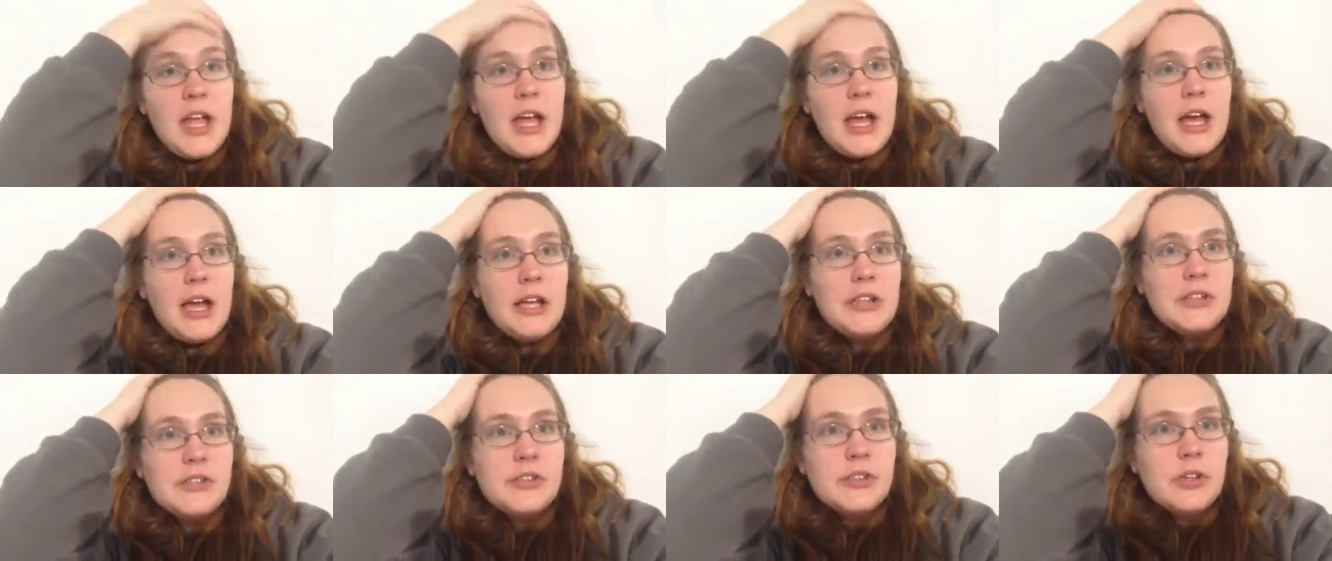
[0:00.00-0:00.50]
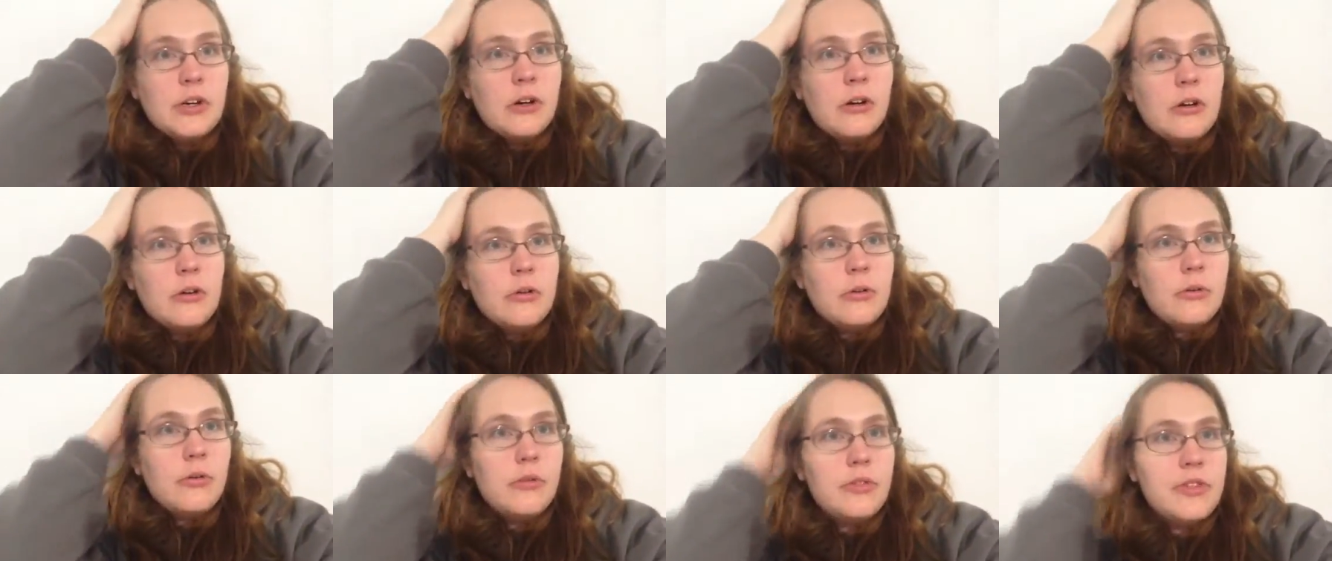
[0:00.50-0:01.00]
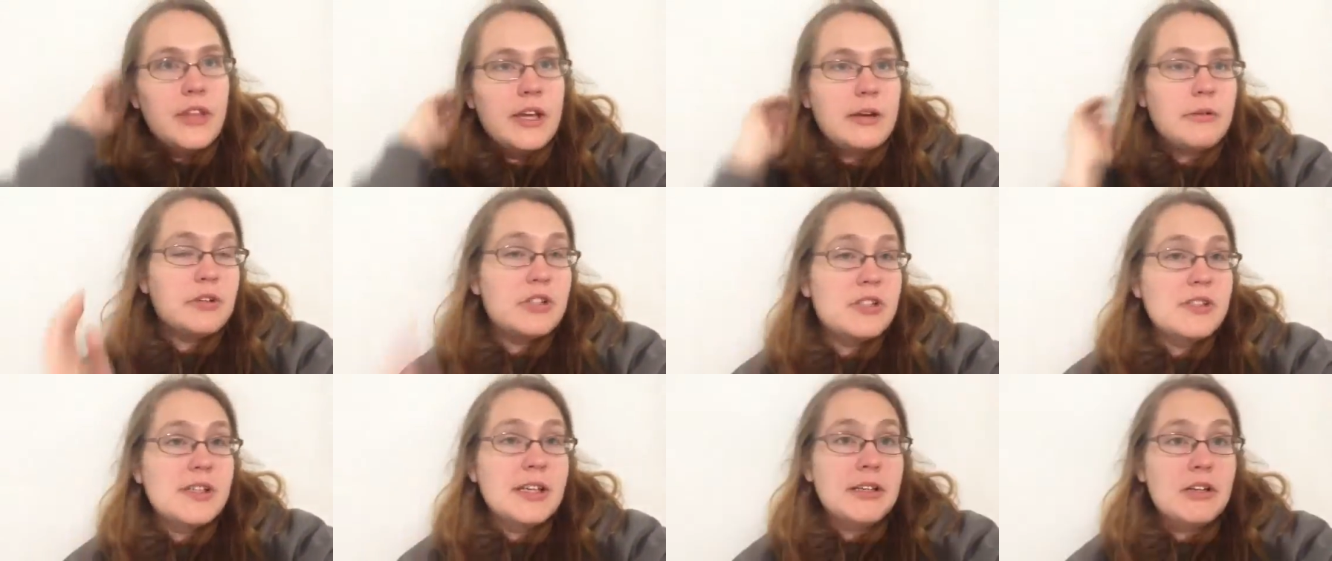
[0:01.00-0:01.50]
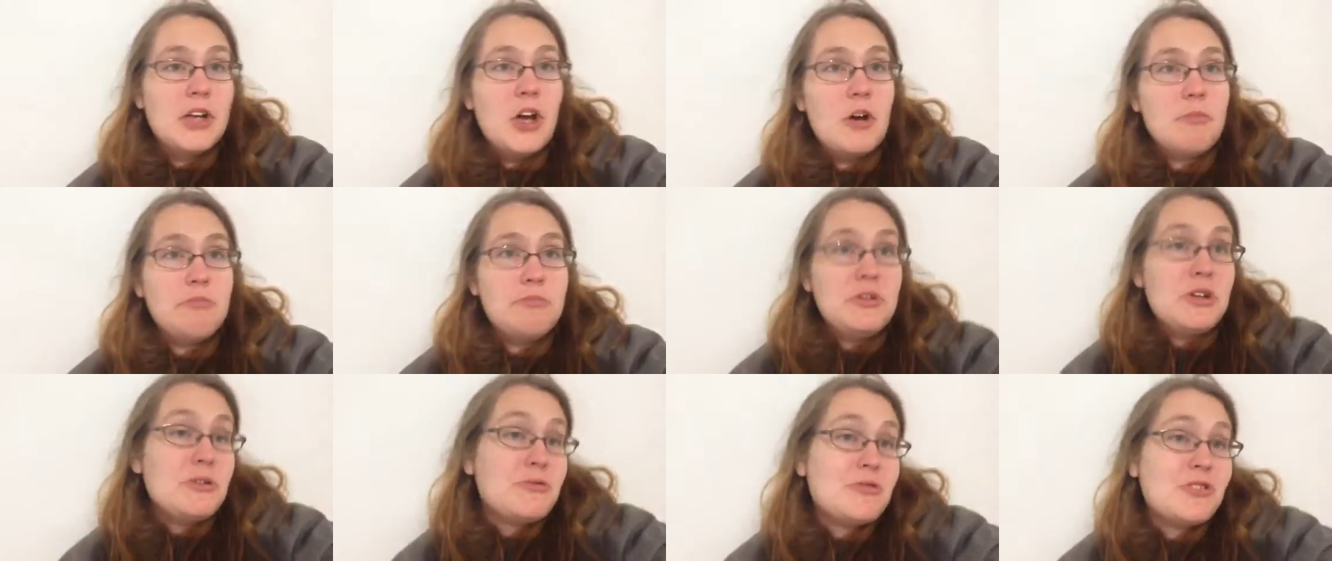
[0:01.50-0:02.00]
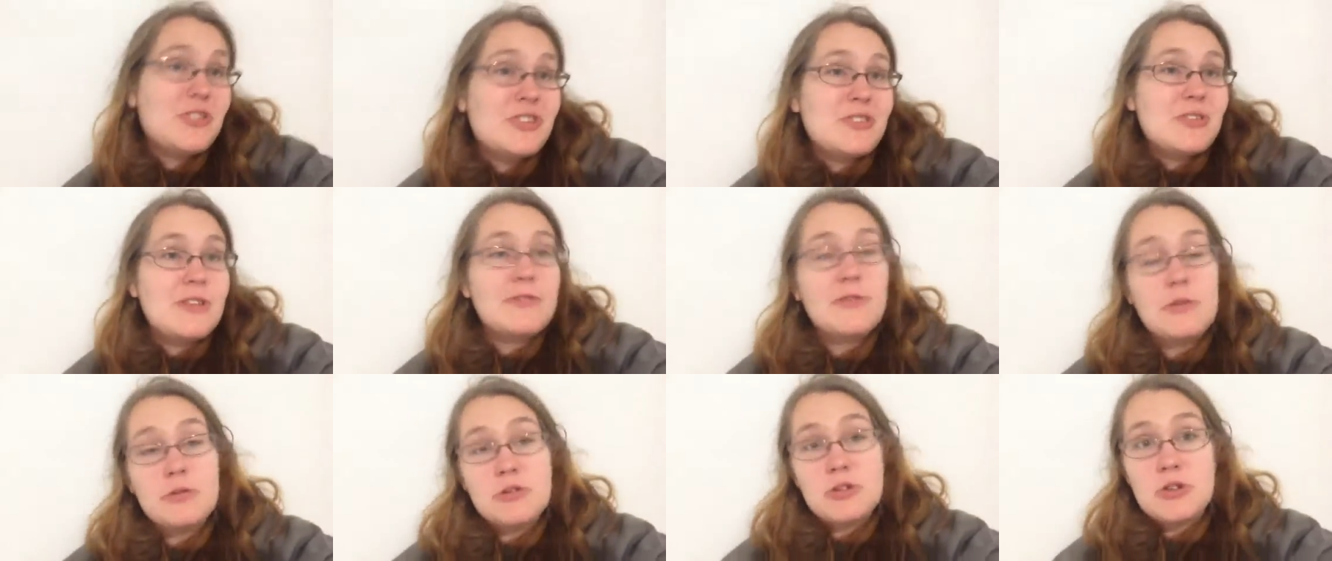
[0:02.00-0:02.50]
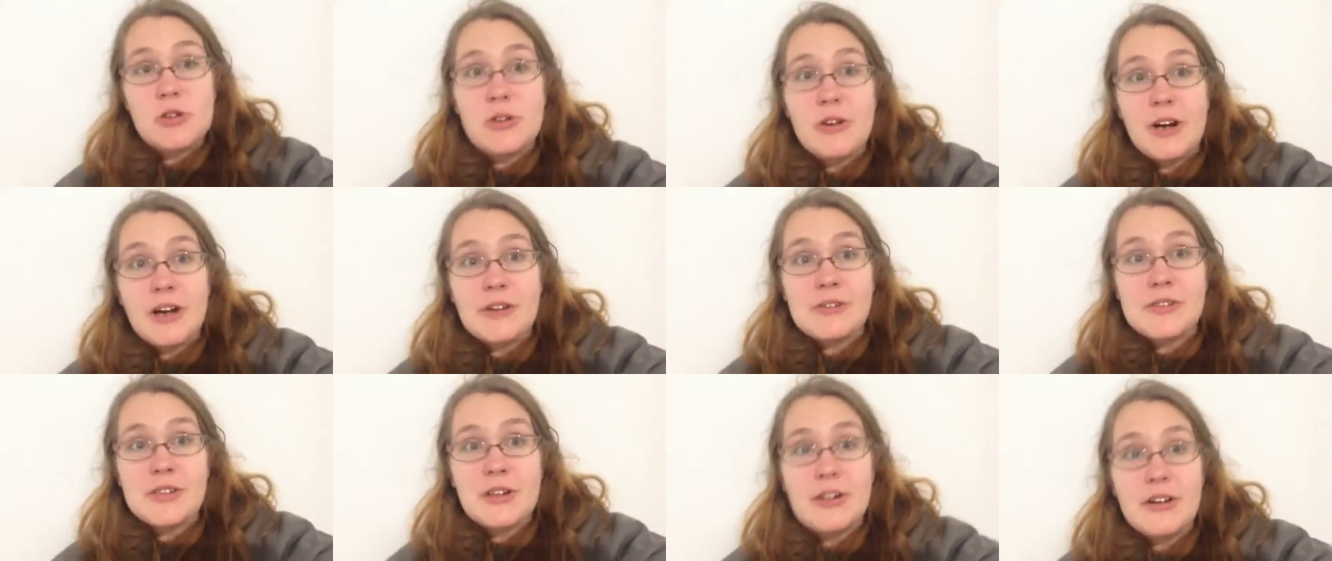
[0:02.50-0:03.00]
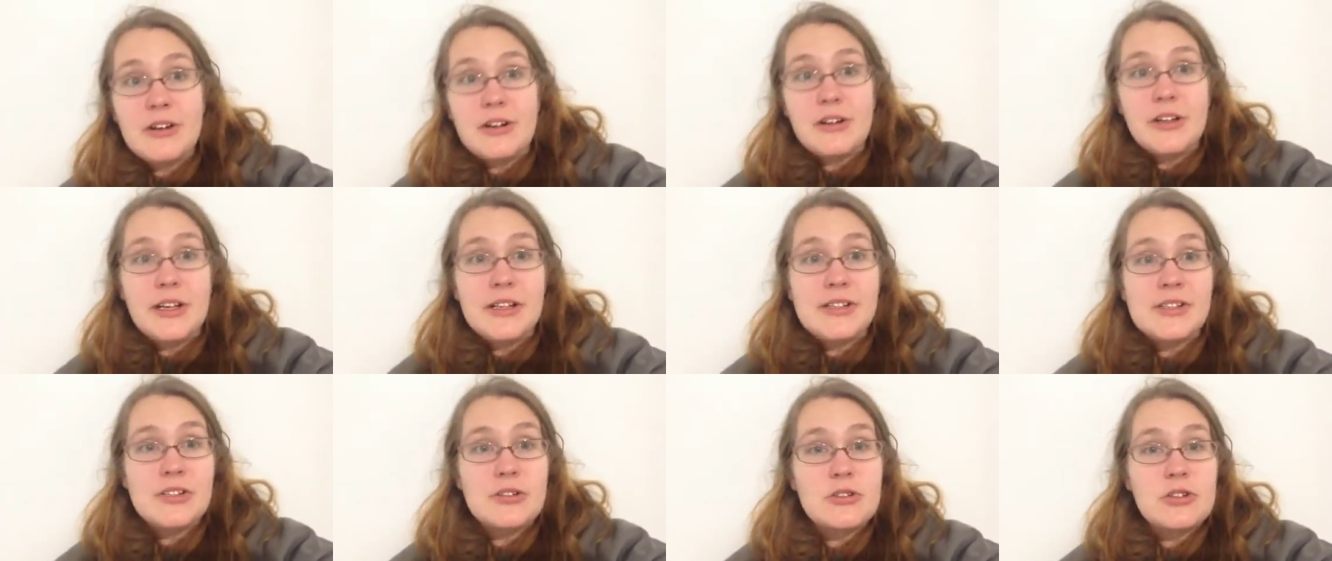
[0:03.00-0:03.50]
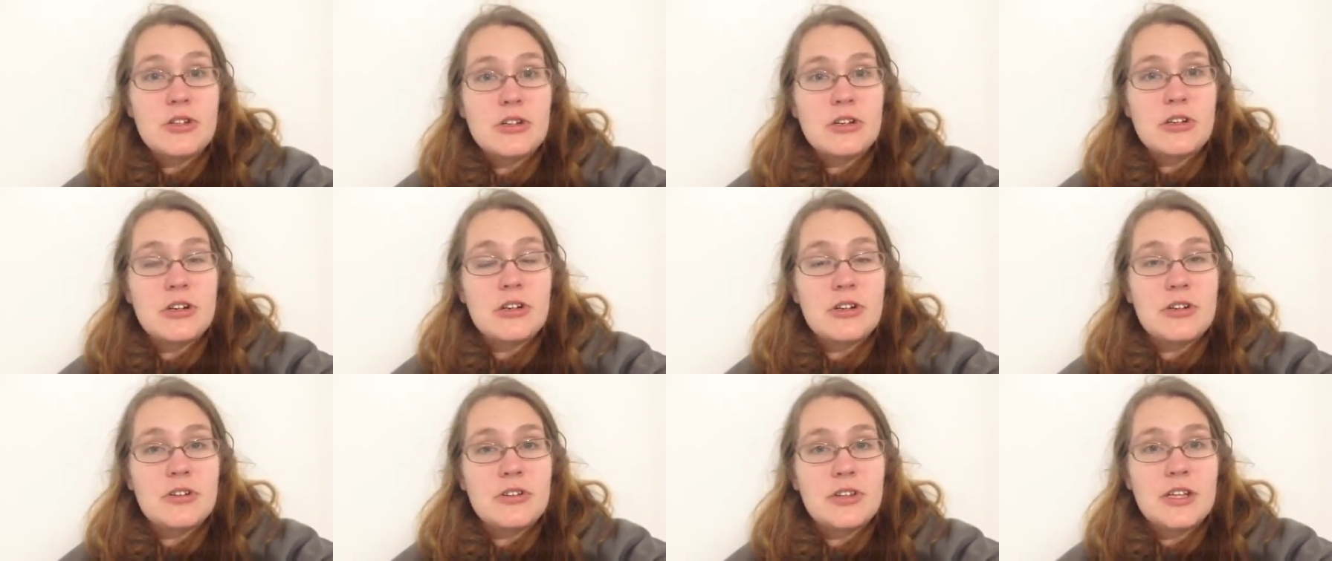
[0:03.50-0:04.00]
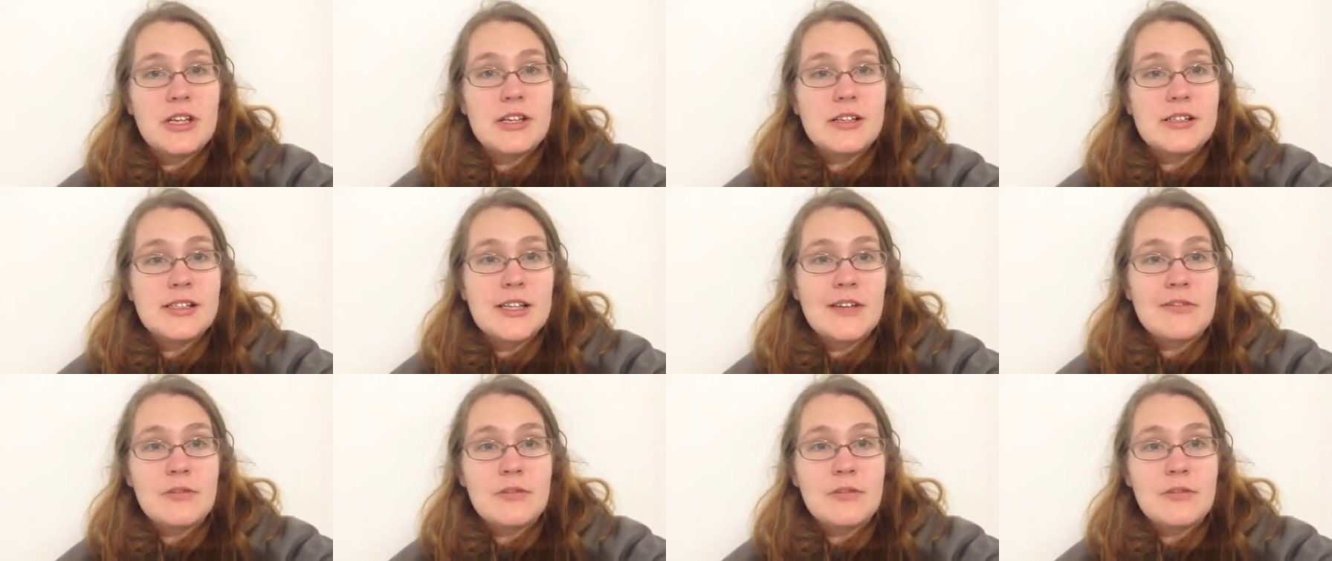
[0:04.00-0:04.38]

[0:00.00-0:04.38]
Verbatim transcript: And so they were just like, nope, you're just, if you insure your house at all, it's insured under this.